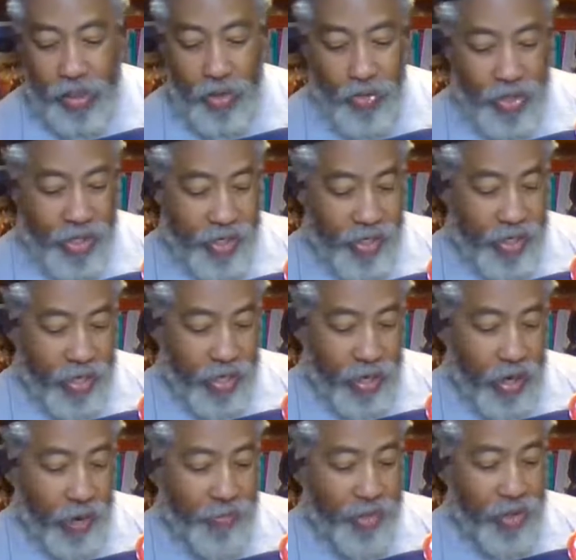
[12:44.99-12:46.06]
okay,
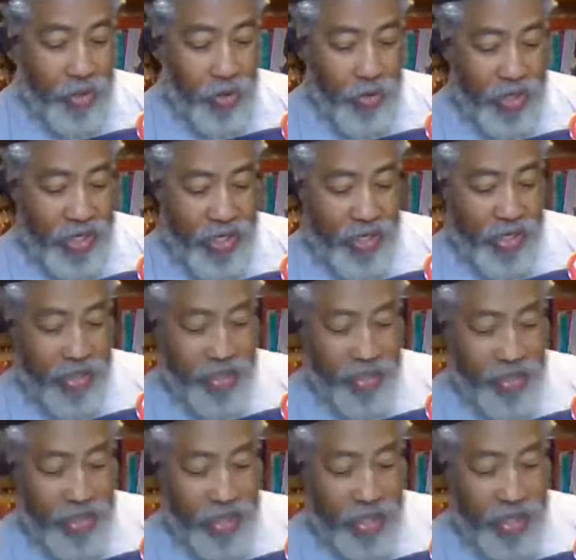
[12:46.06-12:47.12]
I'm going to go ahead
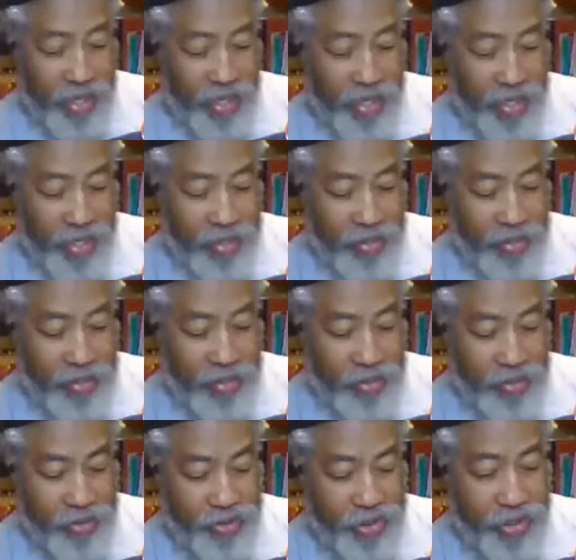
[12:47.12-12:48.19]
and
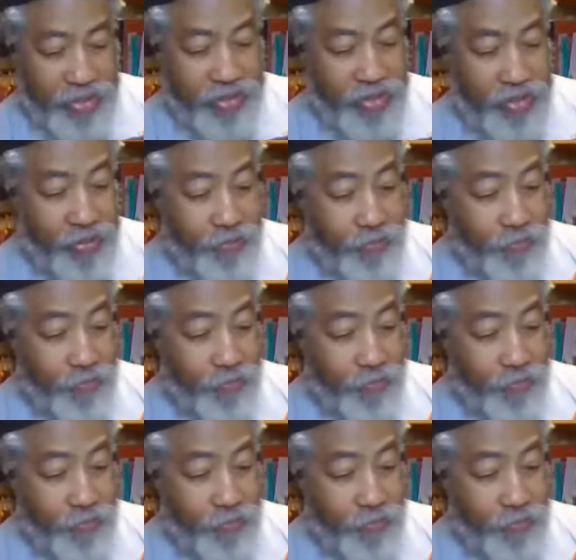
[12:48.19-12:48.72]
just,